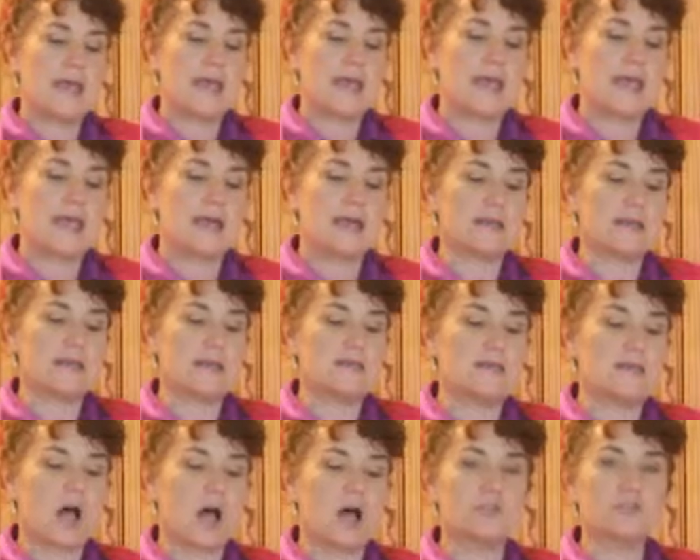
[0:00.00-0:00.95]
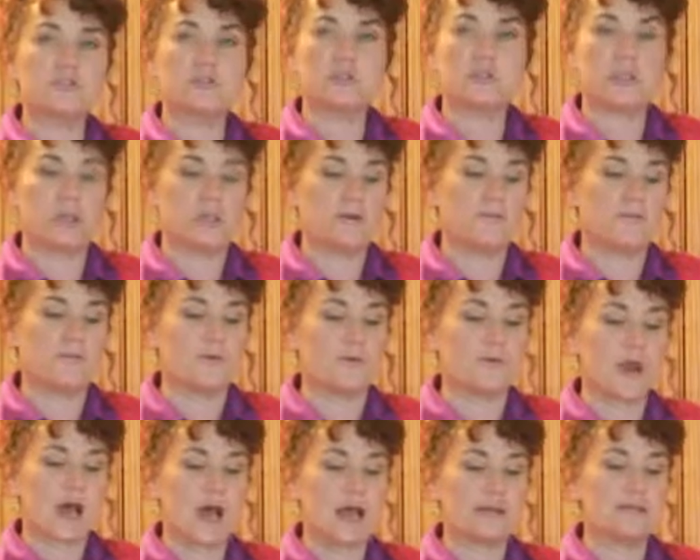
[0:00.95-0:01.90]
And it's also good for
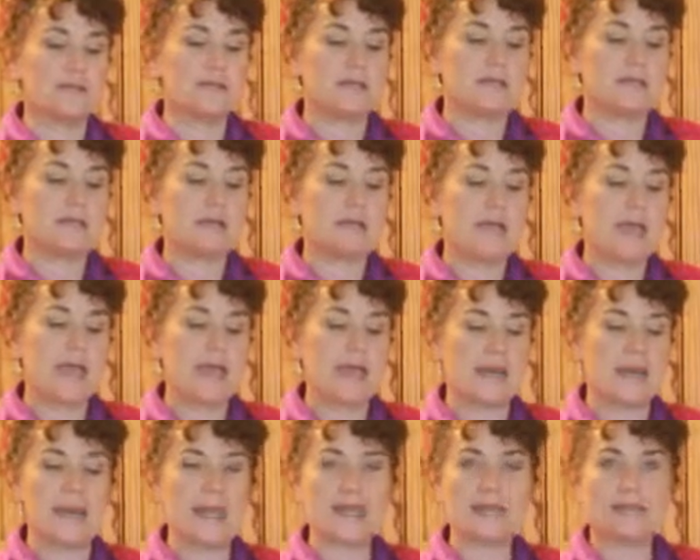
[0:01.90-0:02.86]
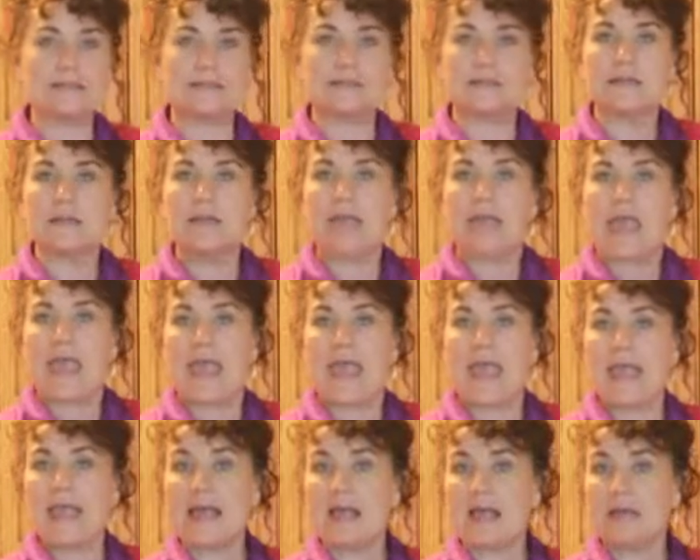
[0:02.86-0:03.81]
nausea, headaches,
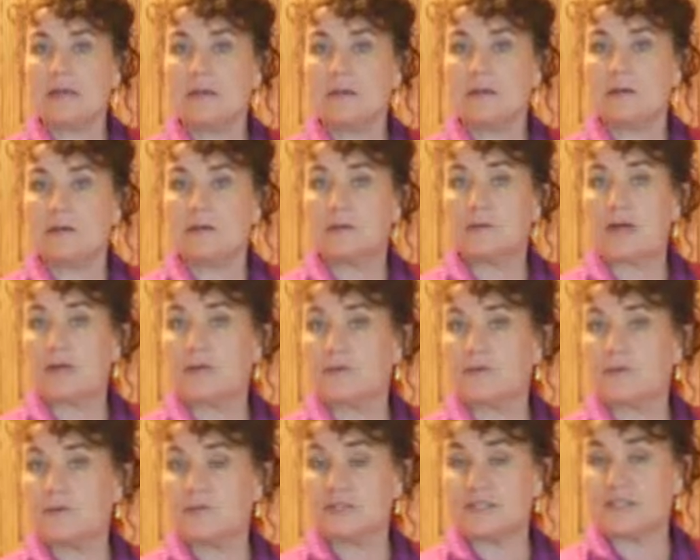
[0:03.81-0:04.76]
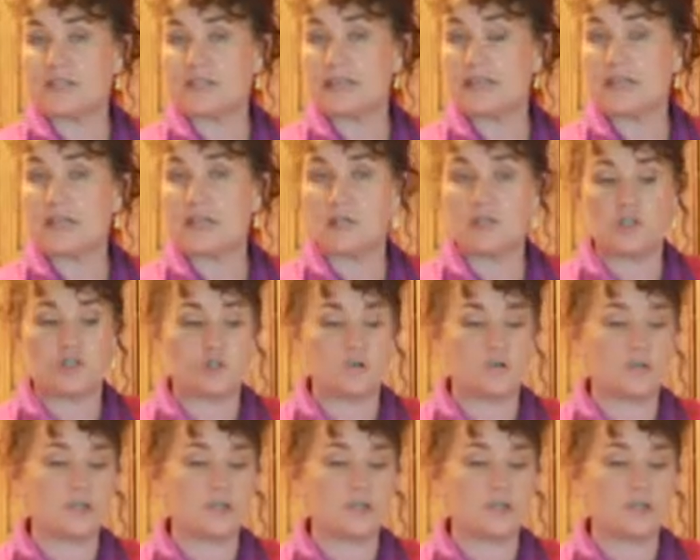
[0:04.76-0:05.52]
and for skin issues